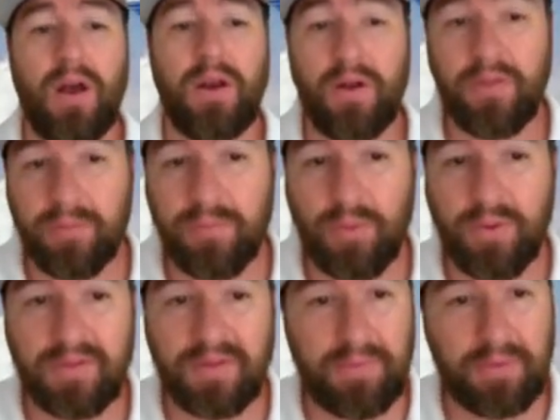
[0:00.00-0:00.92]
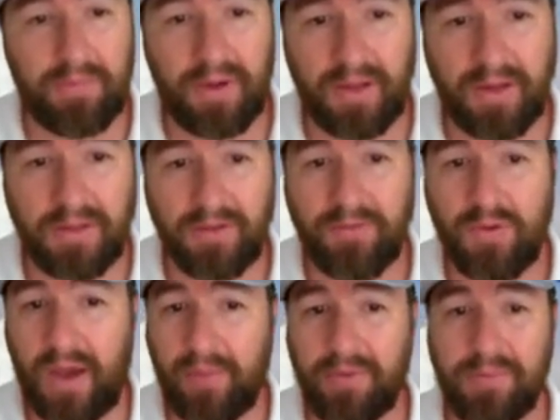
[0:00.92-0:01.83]
Another point to keep in mind, if
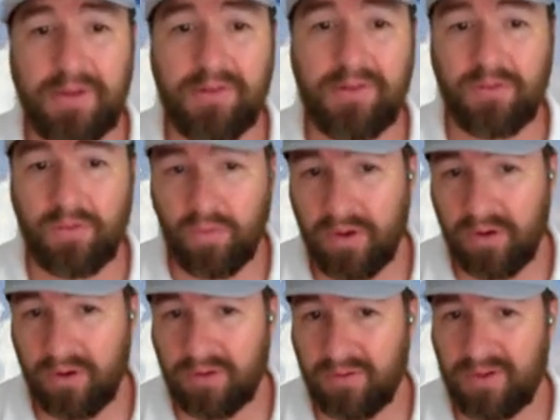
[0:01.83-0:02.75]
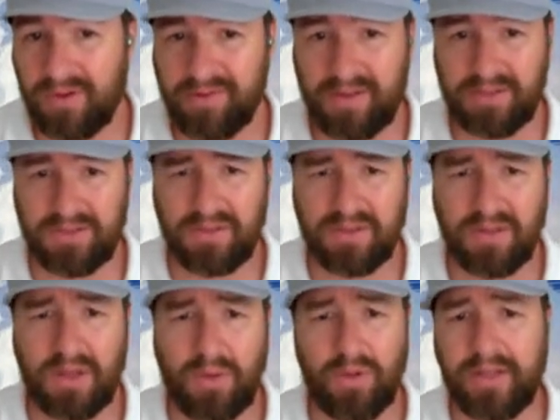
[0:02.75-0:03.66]
you happen to be using Twitter during a session
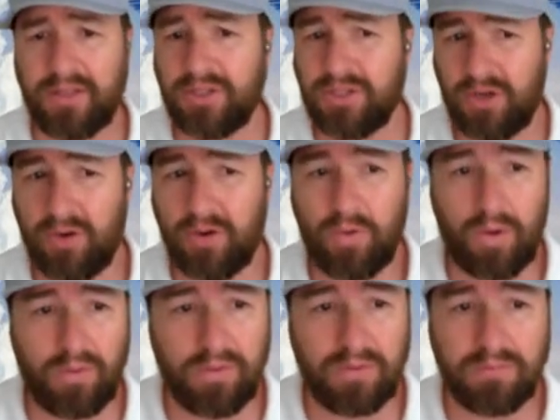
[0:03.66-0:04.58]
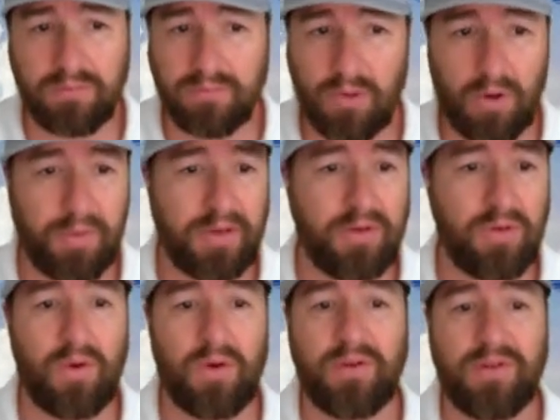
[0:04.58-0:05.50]
and would like to share a quote, moment,
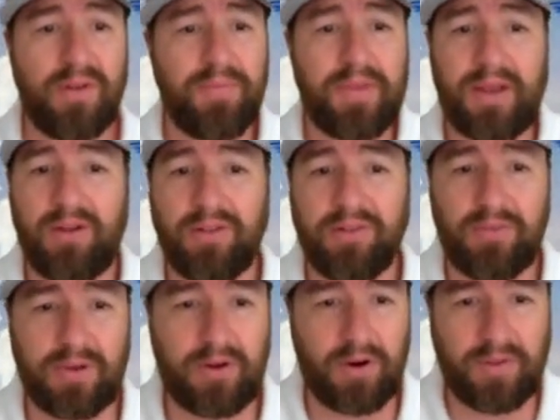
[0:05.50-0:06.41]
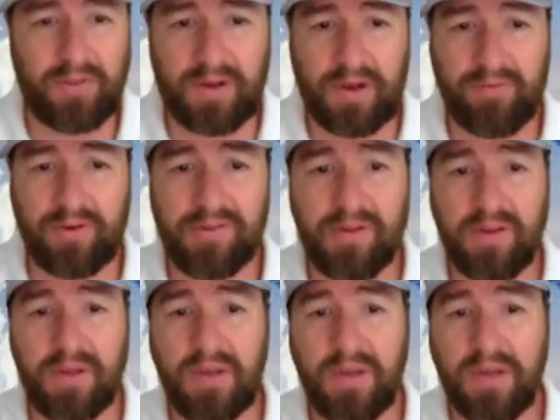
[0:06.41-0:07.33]
or something else regarding the conference,
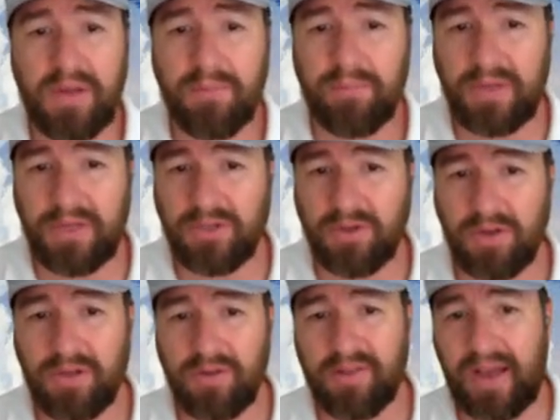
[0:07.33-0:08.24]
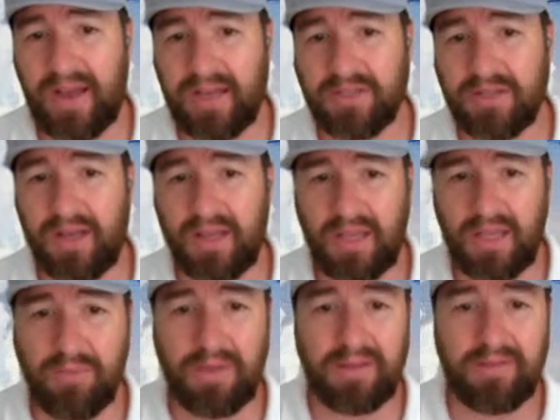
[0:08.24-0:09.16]
be sure to use the hashtag
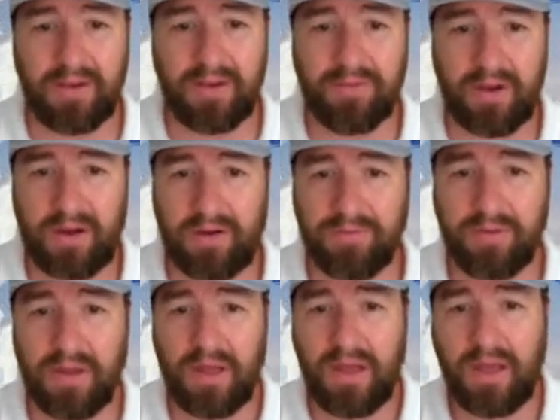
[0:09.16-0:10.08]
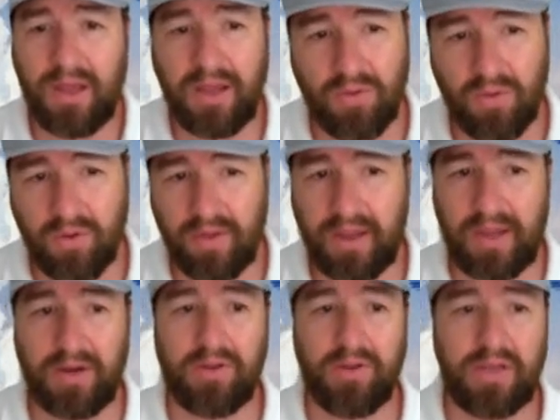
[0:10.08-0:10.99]
MNDevConf and/or the
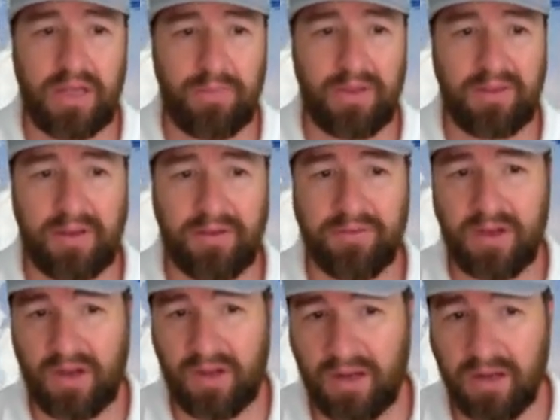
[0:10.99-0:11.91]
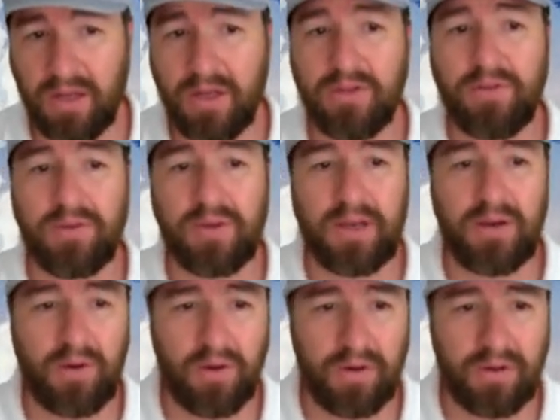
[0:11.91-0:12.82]
handle MNDevCon to get
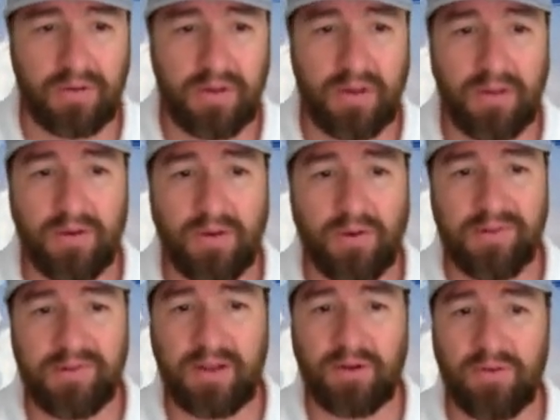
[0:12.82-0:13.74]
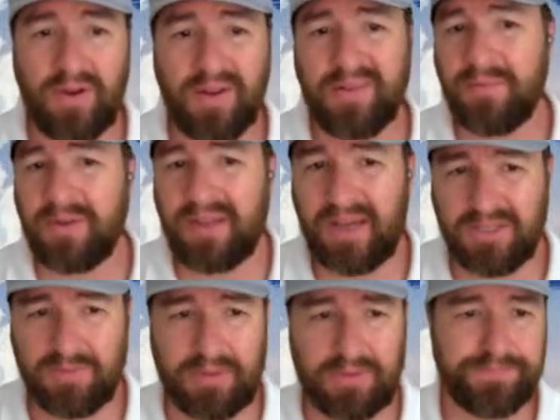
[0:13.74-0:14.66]
noticed and create some
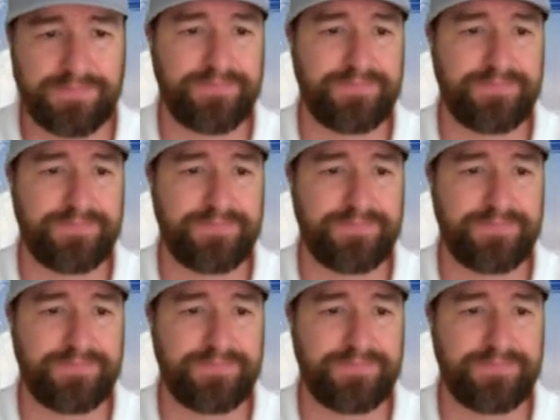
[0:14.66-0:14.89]
engagement.